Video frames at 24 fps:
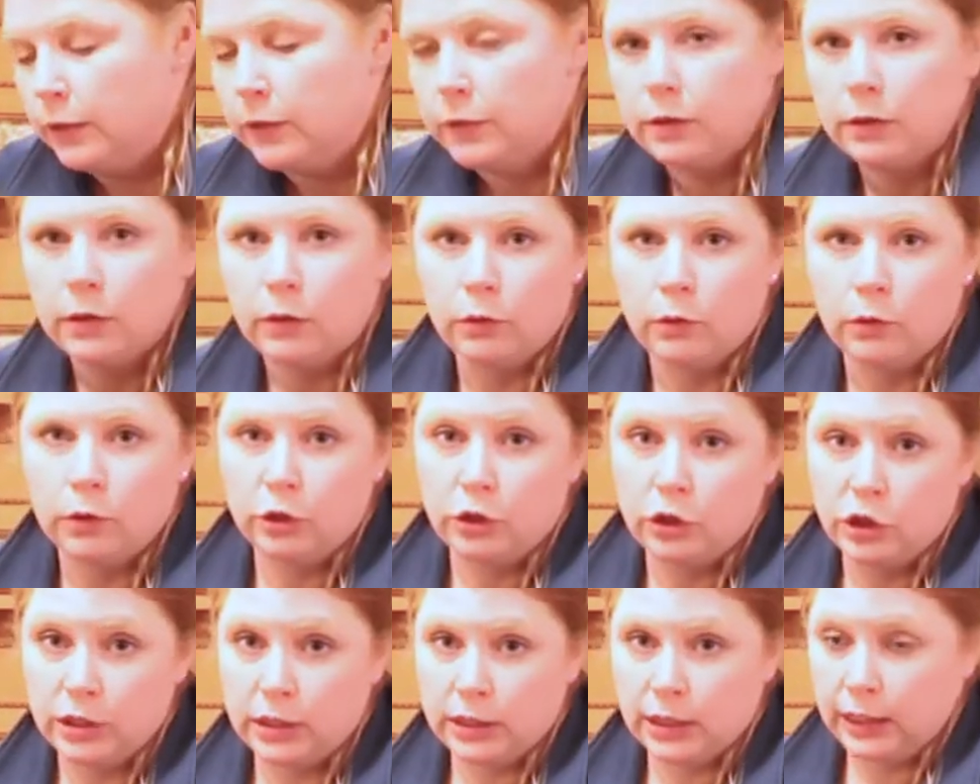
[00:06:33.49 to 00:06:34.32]
So
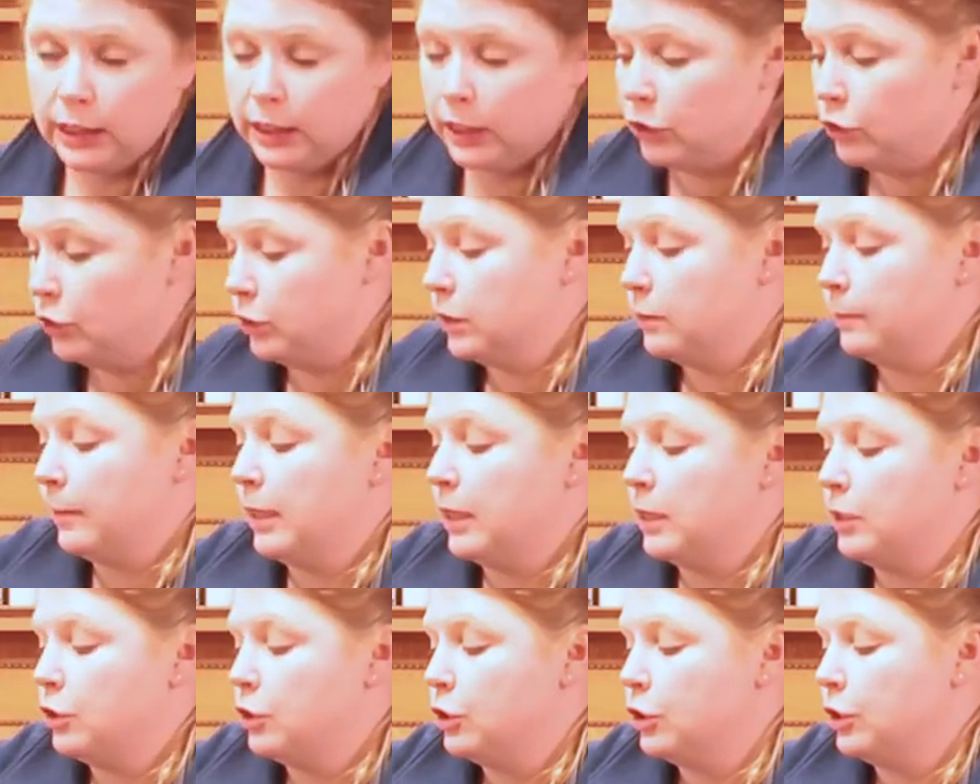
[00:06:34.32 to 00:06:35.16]
you're just gonna get your
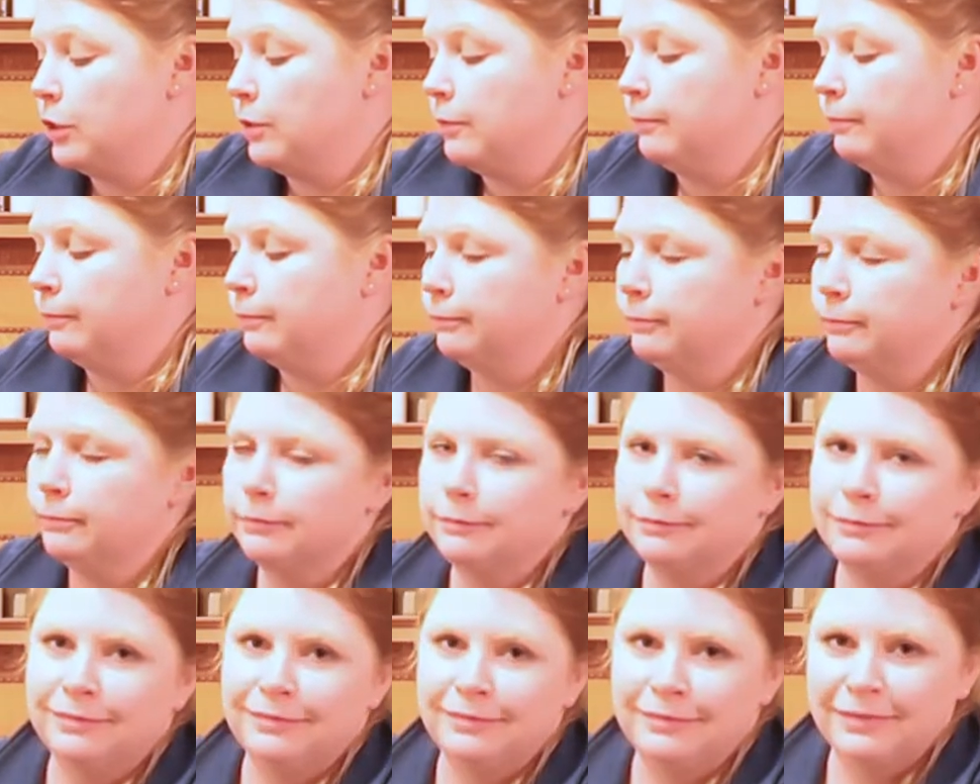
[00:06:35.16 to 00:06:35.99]
sponge
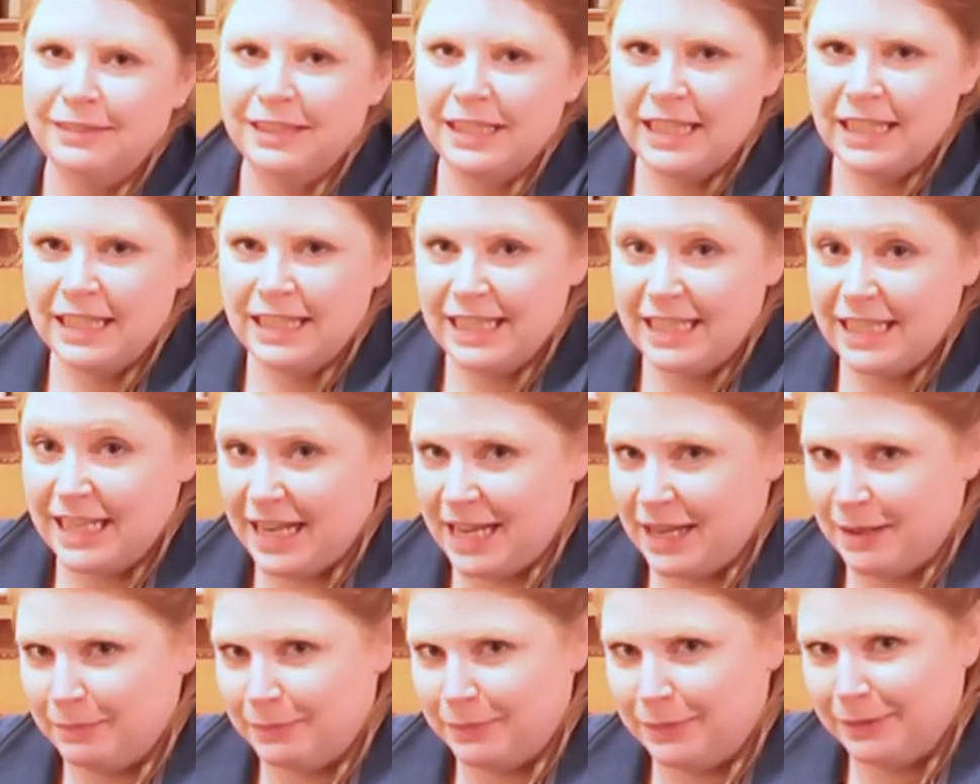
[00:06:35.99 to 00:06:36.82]

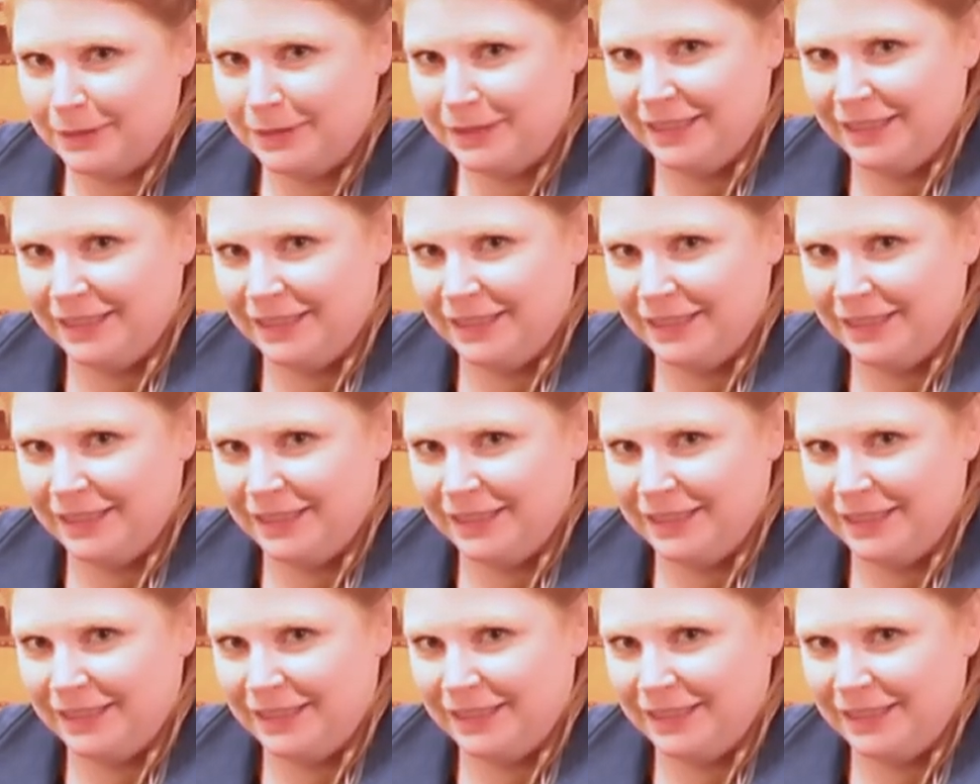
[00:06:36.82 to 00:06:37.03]
damp.